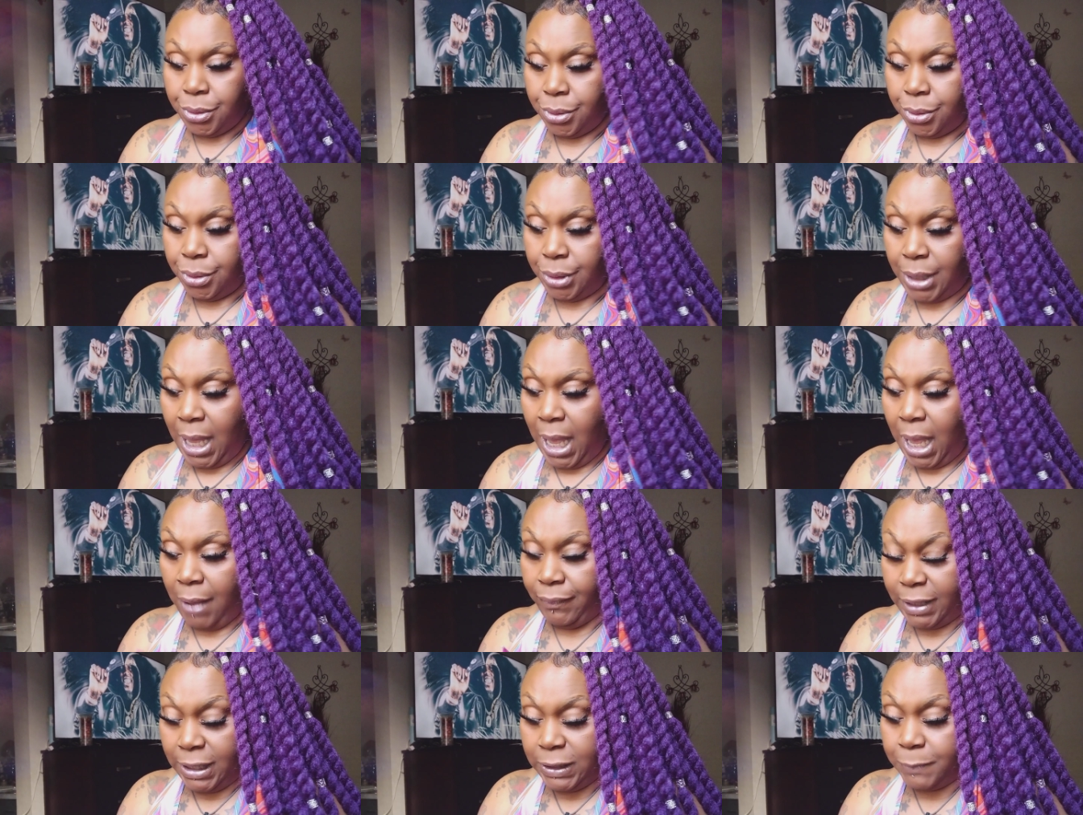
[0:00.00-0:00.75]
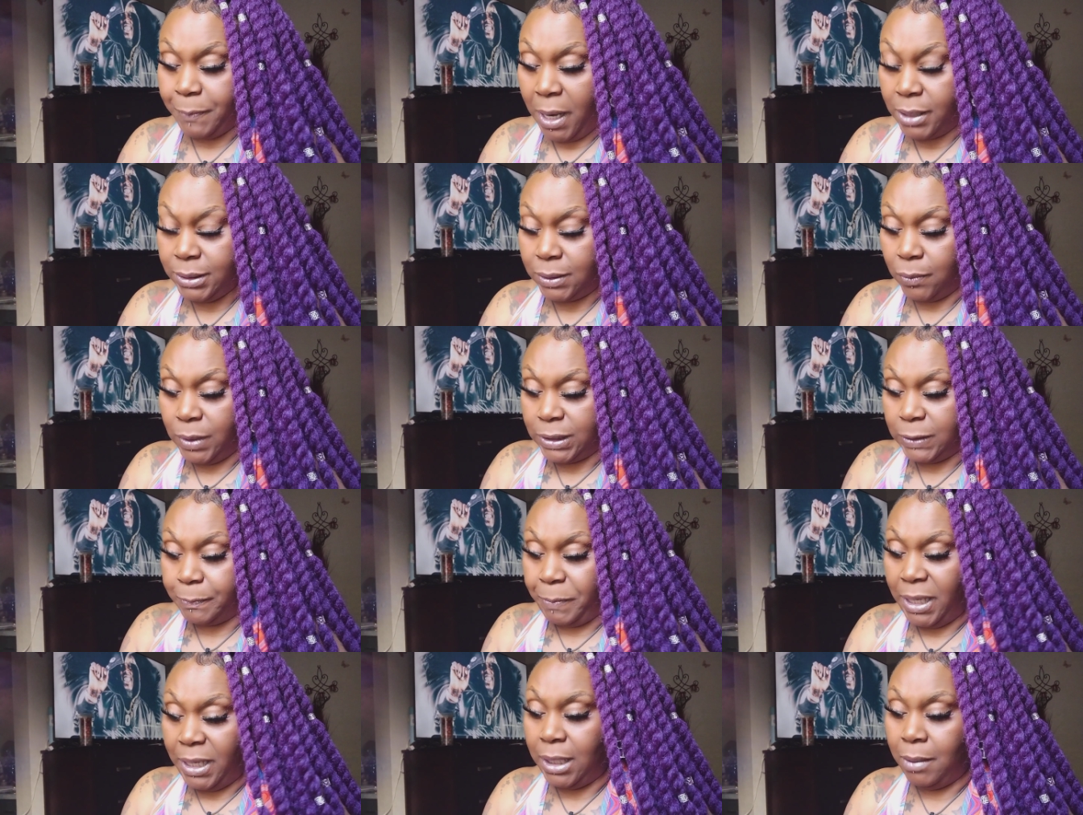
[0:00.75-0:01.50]
Yeah, if this person
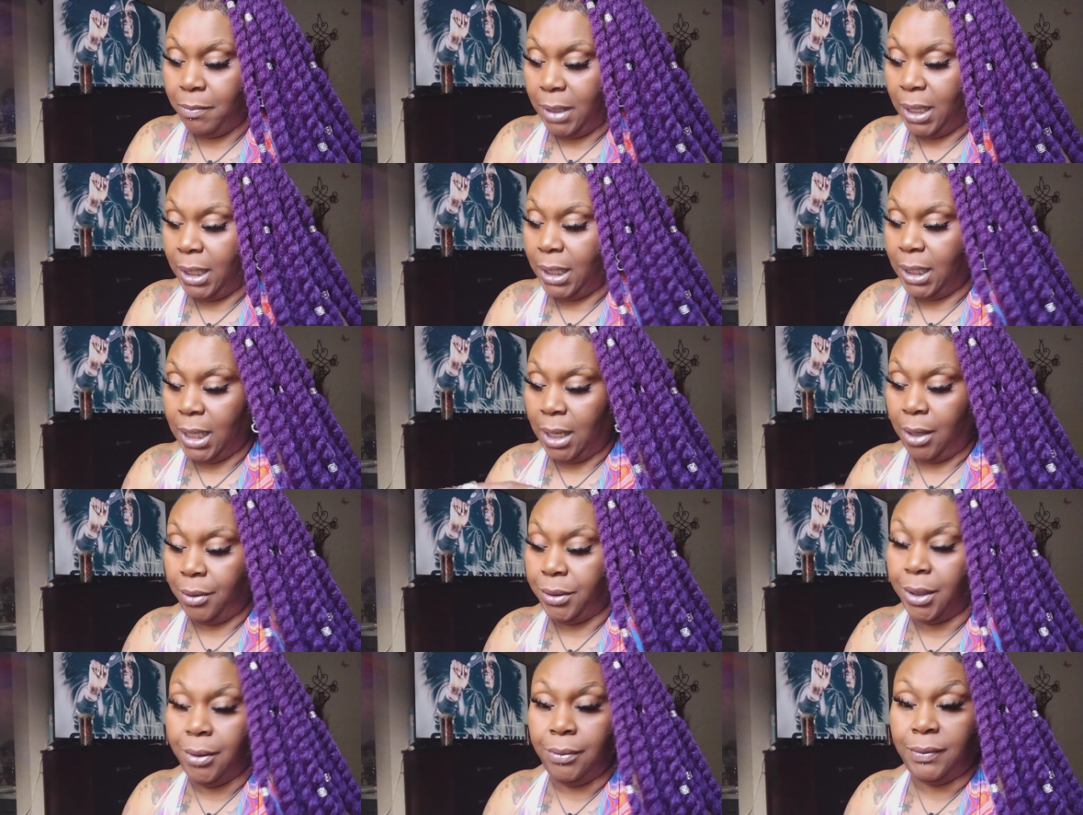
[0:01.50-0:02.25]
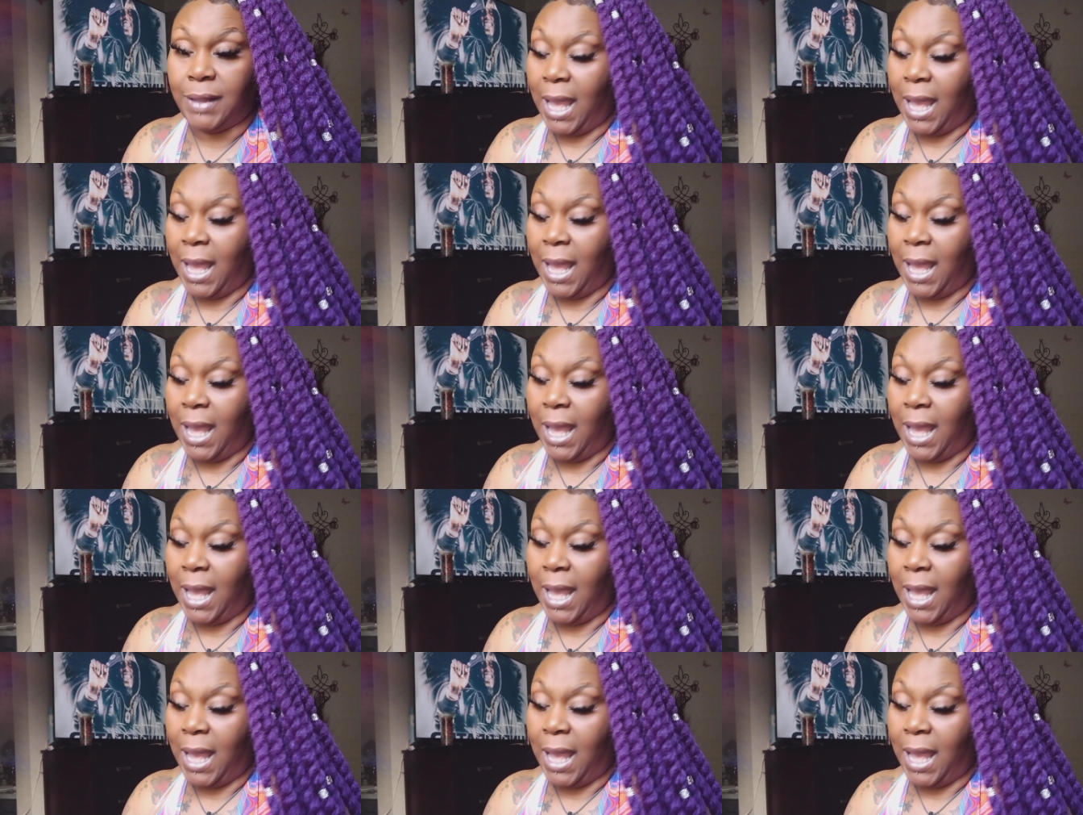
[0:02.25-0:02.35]
was spending money on you,